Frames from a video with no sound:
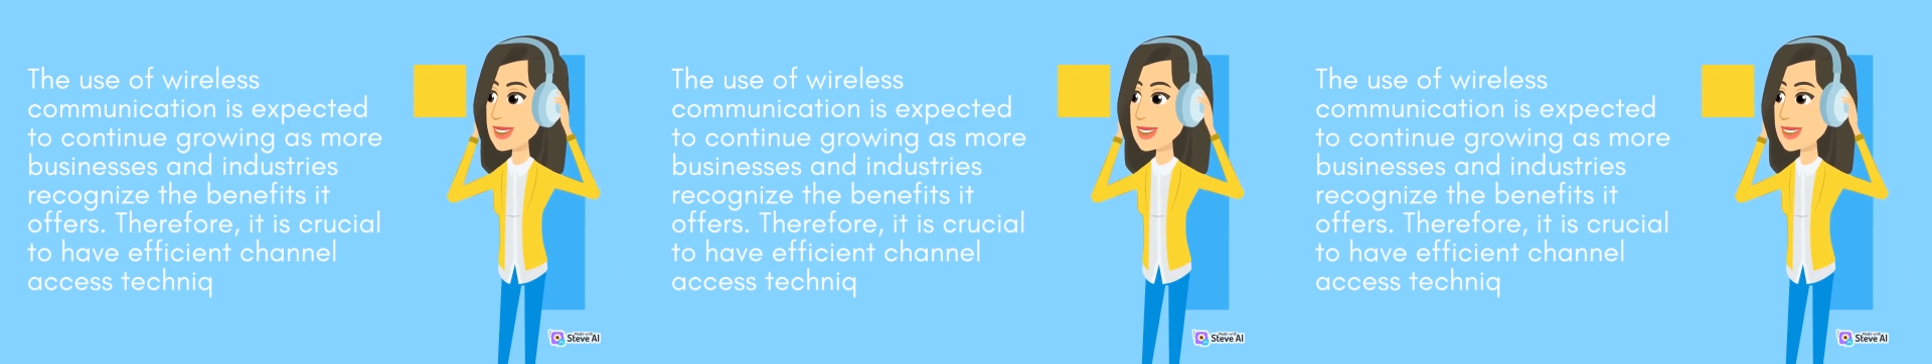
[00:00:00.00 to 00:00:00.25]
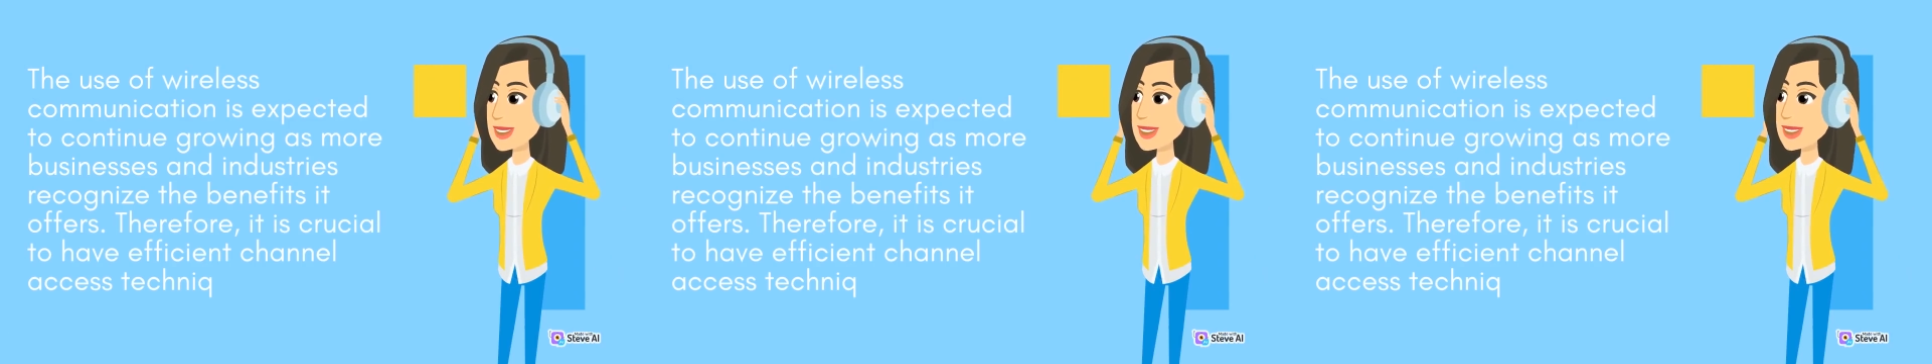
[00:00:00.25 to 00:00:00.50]

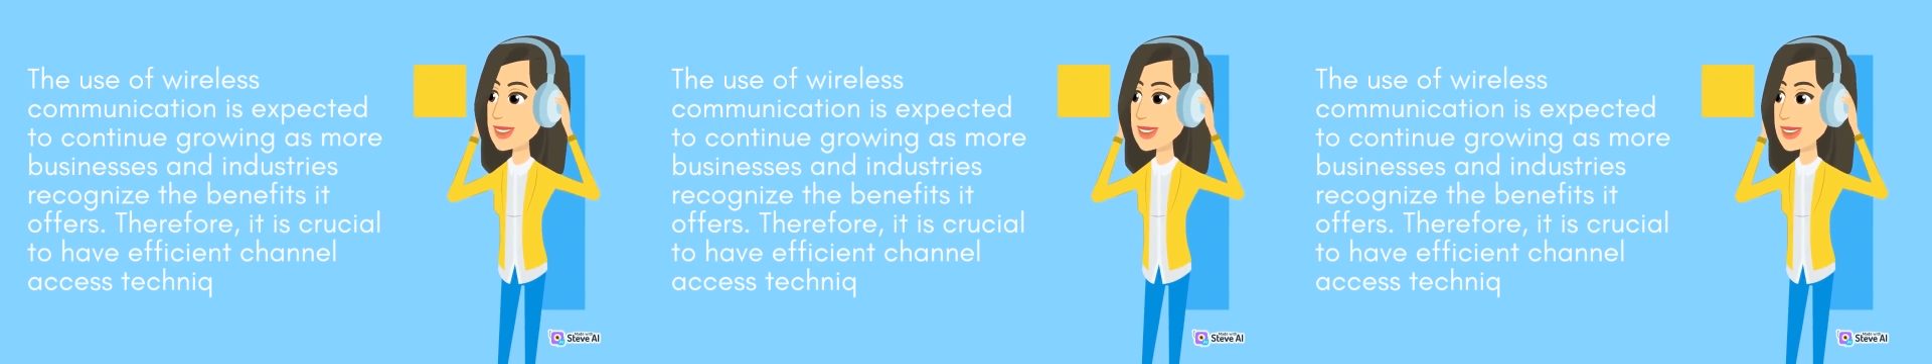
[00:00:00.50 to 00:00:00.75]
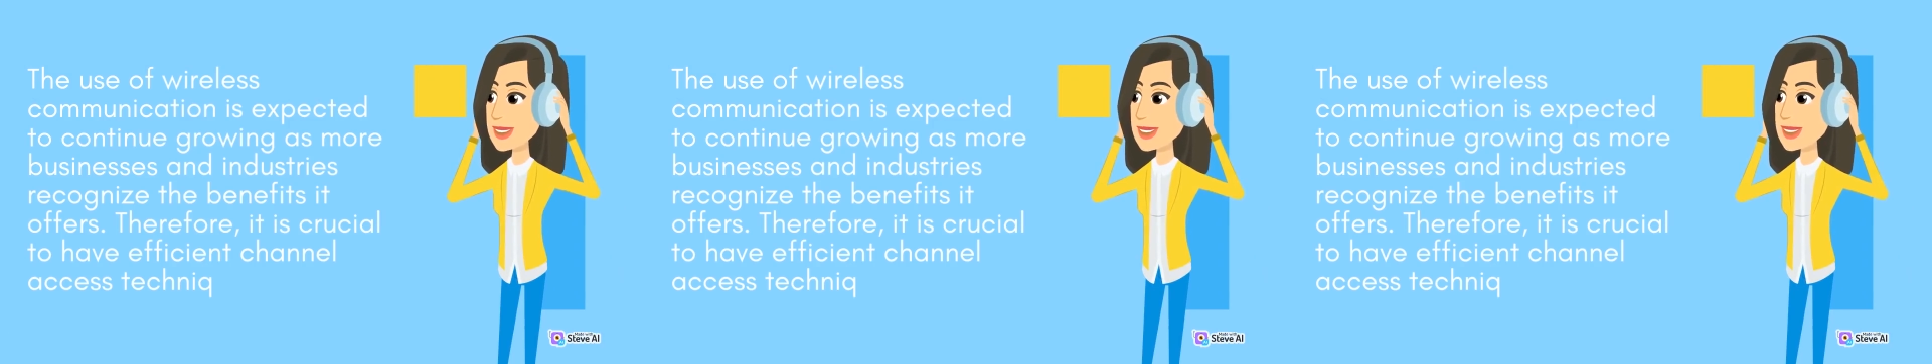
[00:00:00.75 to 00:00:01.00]
and
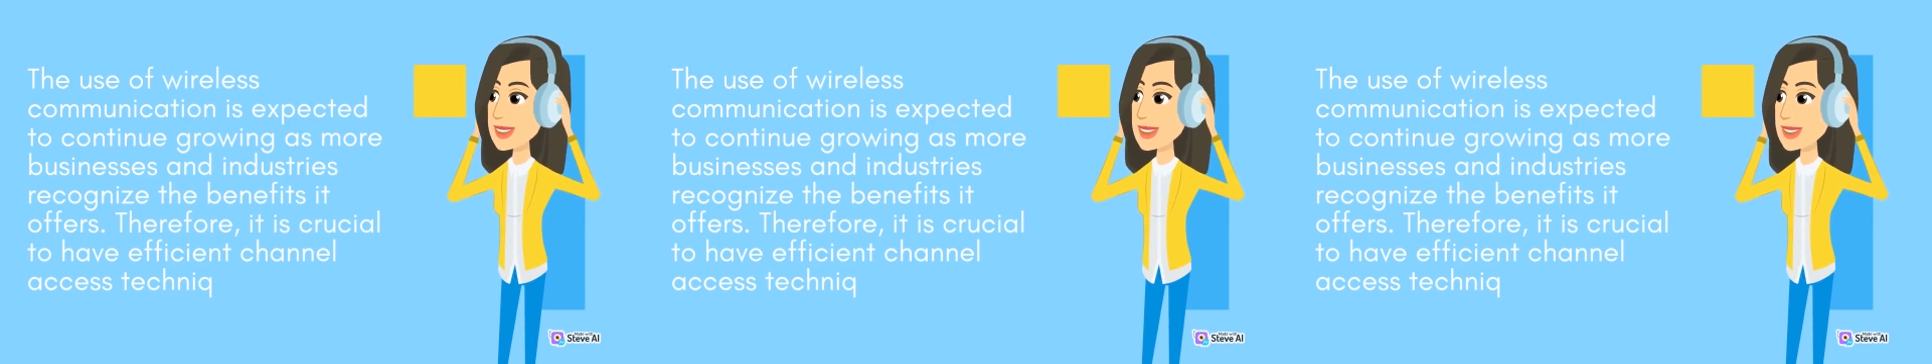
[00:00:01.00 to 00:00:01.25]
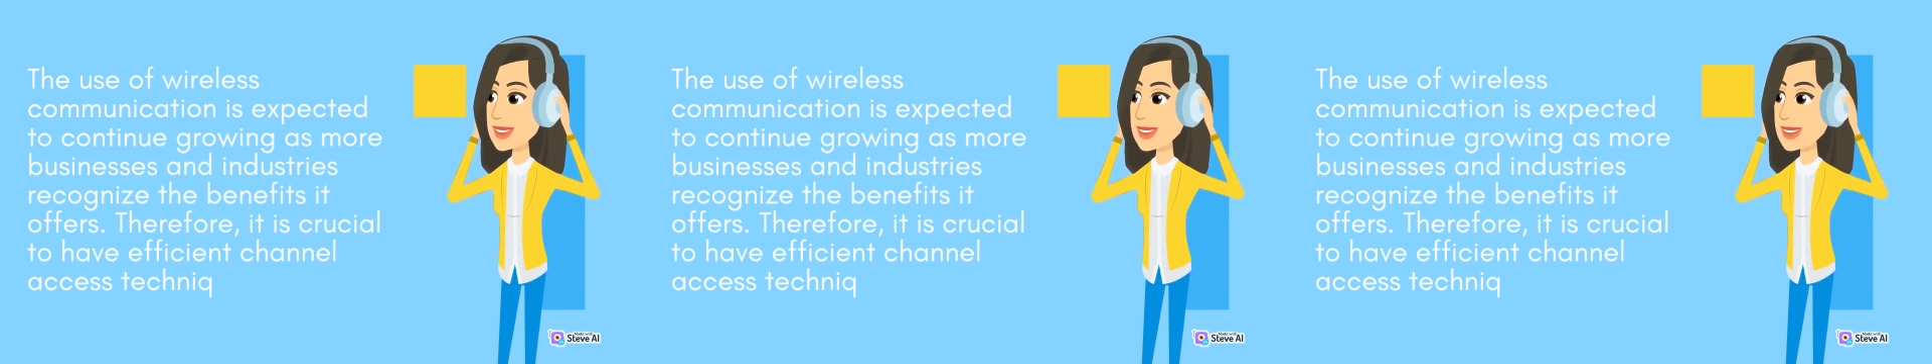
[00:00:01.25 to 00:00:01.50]
industries
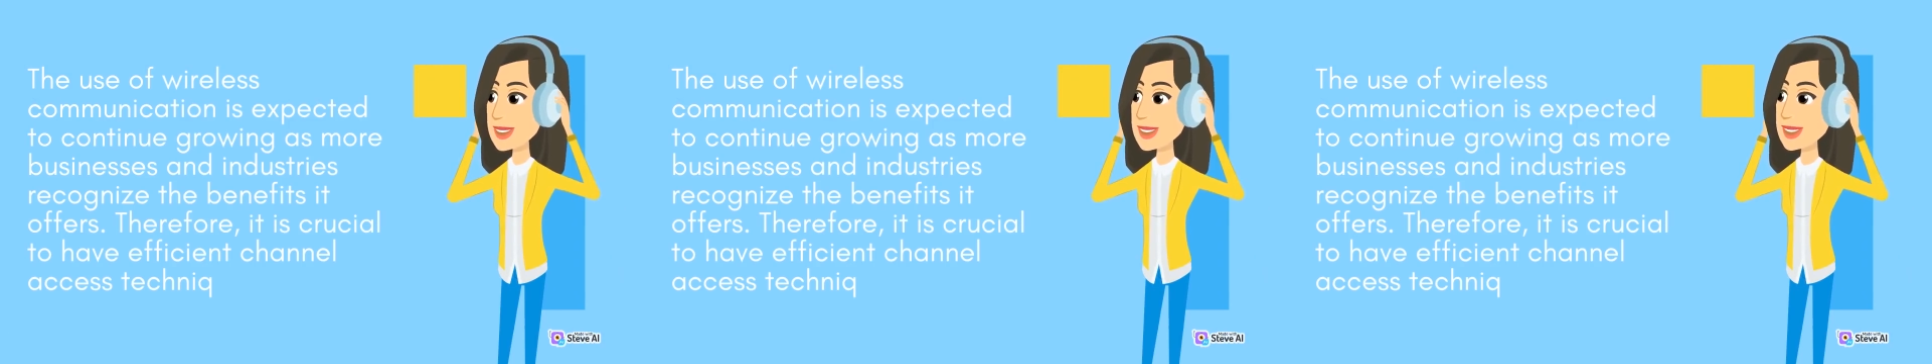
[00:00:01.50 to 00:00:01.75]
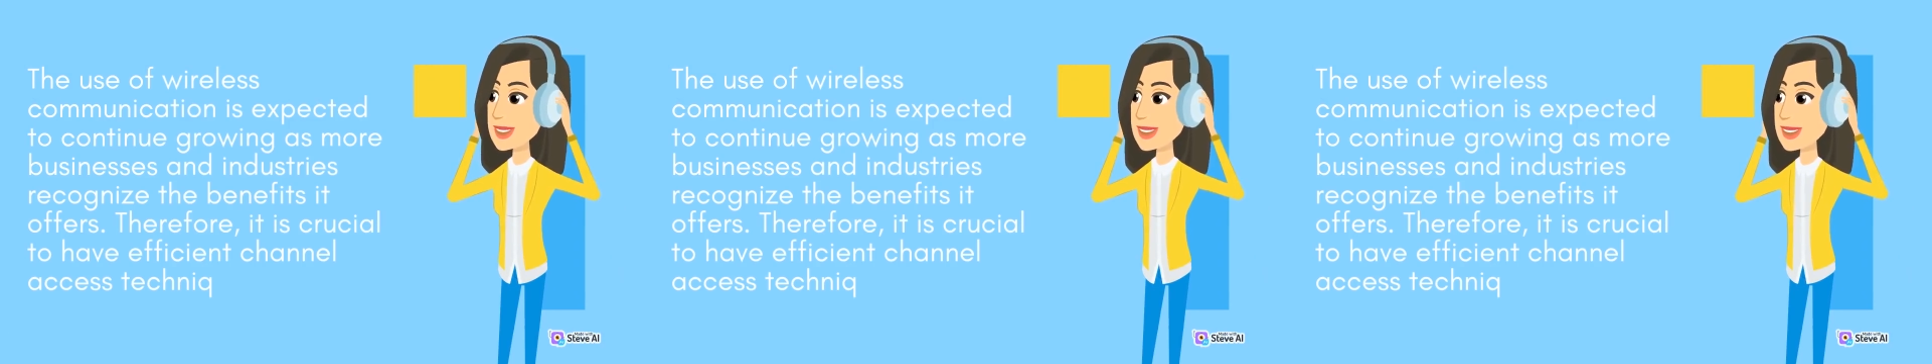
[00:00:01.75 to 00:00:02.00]
recognize the
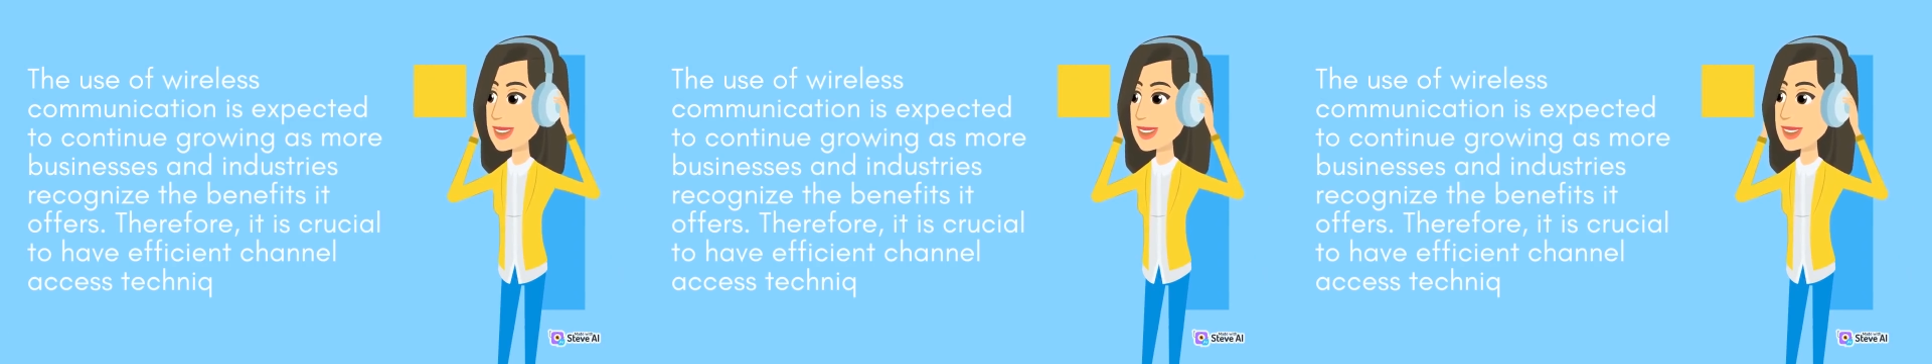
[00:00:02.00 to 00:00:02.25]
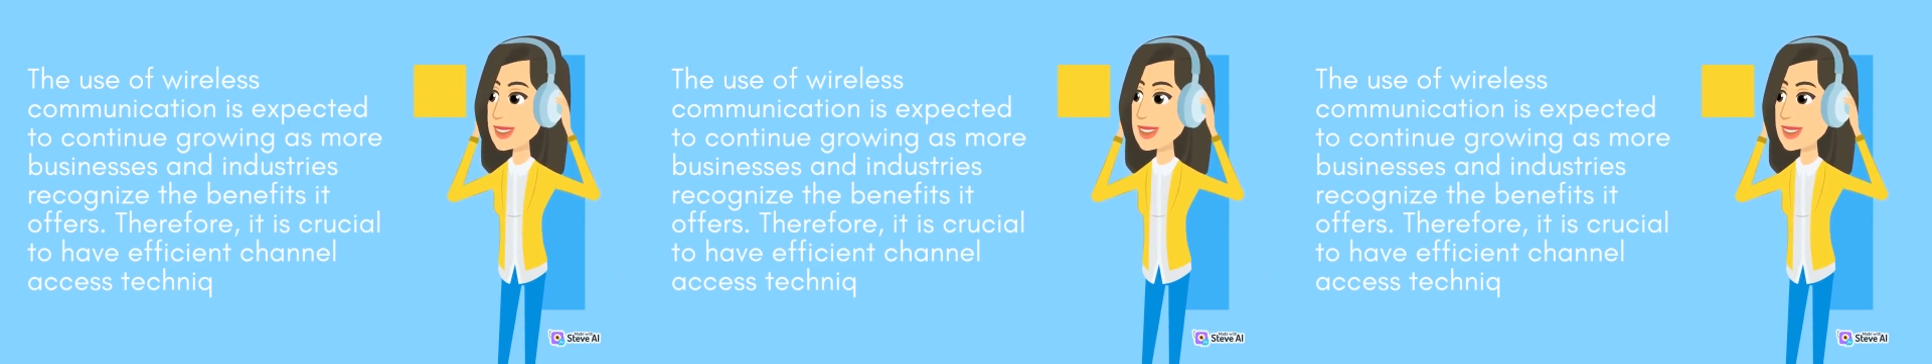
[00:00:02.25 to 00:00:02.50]
benefits it
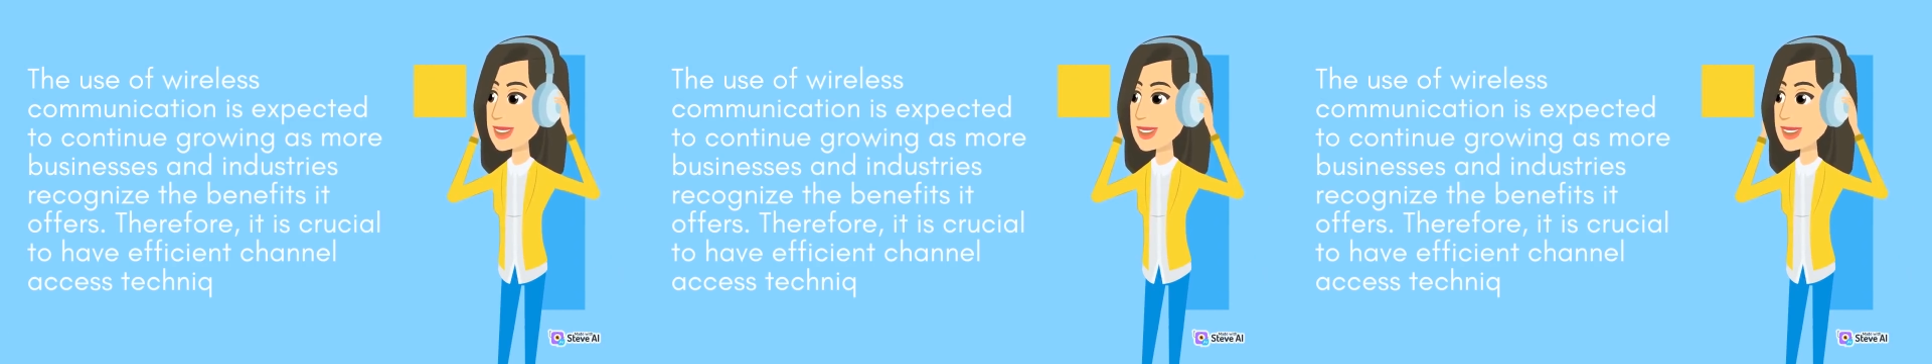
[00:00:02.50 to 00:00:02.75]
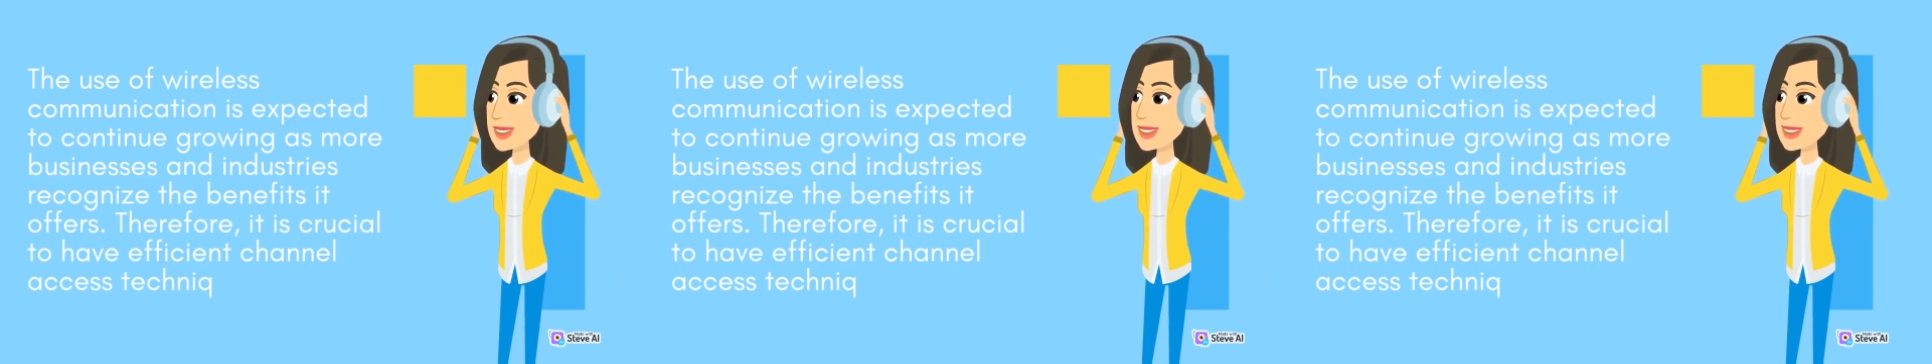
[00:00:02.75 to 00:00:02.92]
offers.